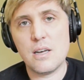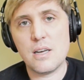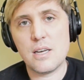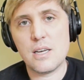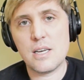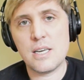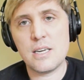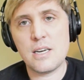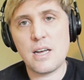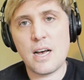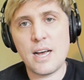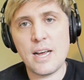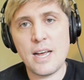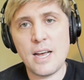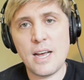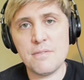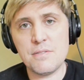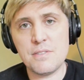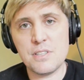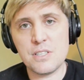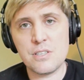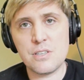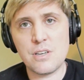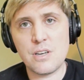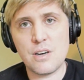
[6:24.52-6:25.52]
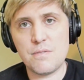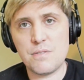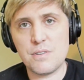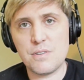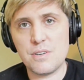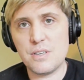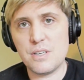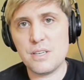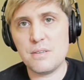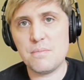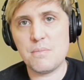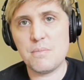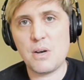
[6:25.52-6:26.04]
I have
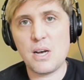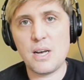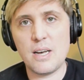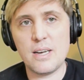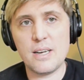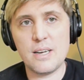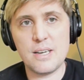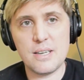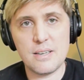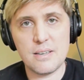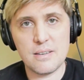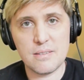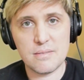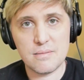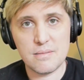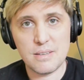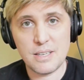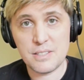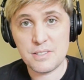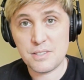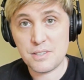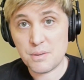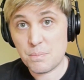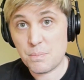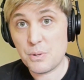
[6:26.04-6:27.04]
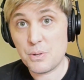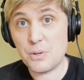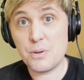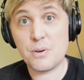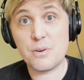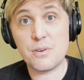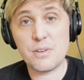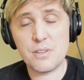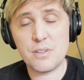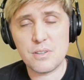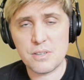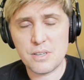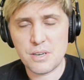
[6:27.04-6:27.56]
discovered in my
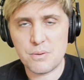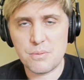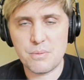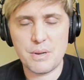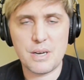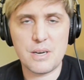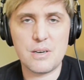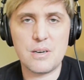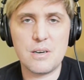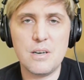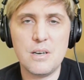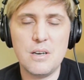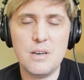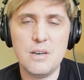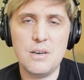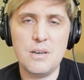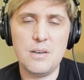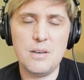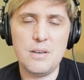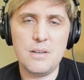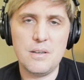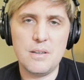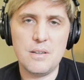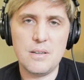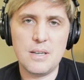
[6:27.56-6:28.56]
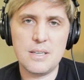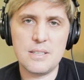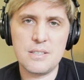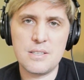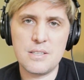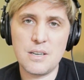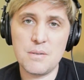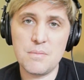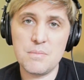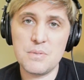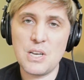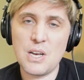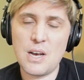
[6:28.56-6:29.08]
entrepreneurial career that
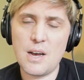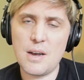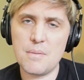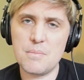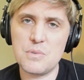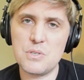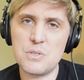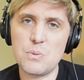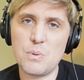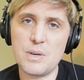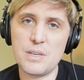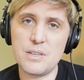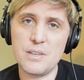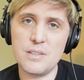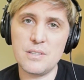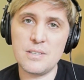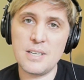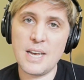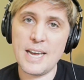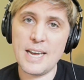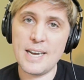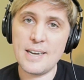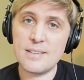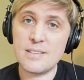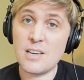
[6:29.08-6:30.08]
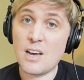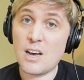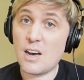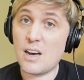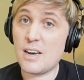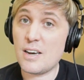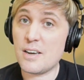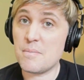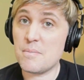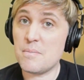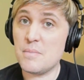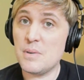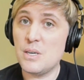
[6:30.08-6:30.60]
sometimes when you take
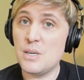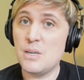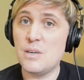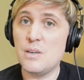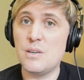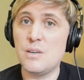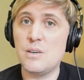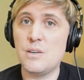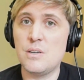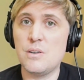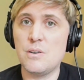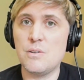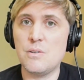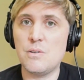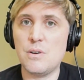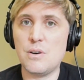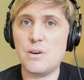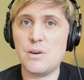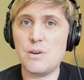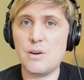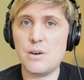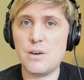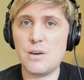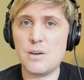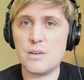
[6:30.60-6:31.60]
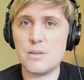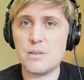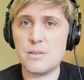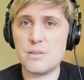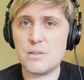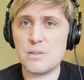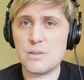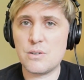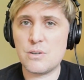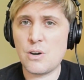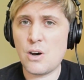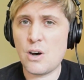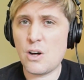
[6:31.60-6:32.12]
time
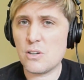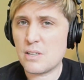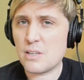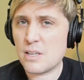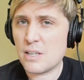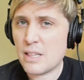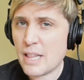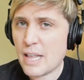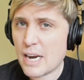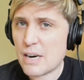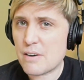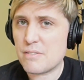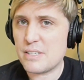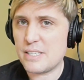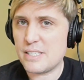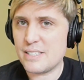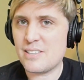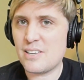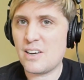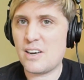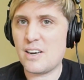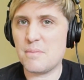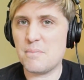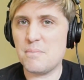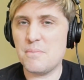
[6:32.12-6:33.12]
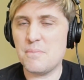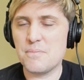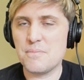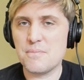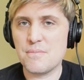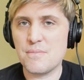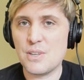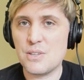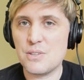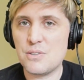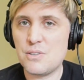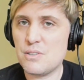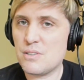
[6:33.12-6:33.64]
called clarity time
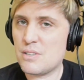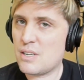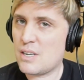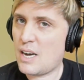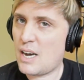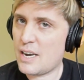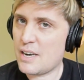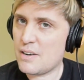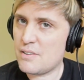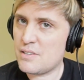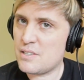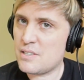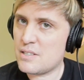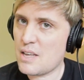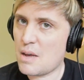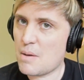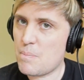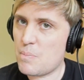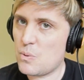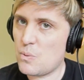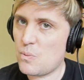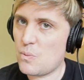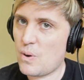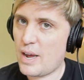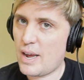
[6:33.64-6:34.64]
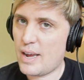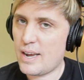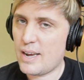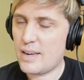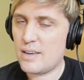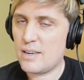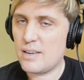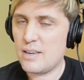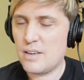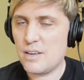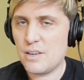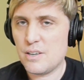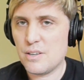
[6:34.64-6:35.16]
to kind of step away,
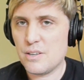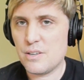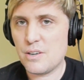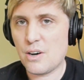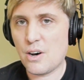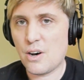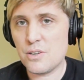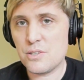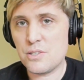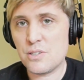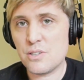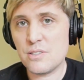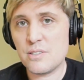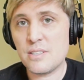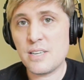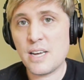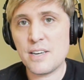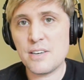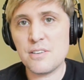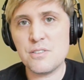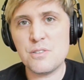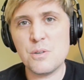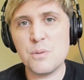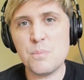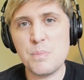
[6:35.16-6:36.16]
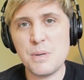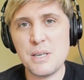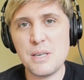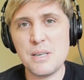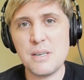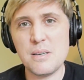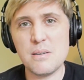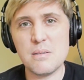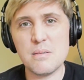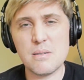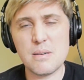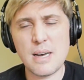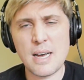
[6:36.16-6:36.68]
you also tend to
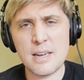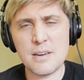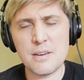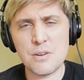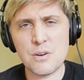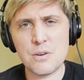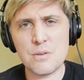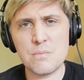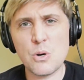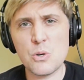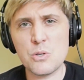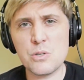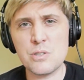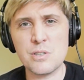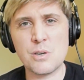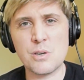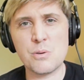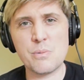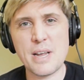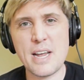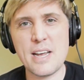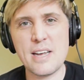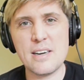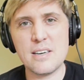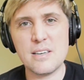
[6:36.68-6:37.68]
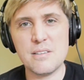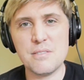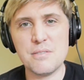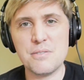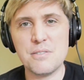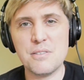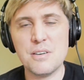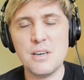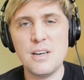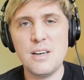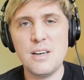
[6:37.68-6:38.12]
be at your most creative.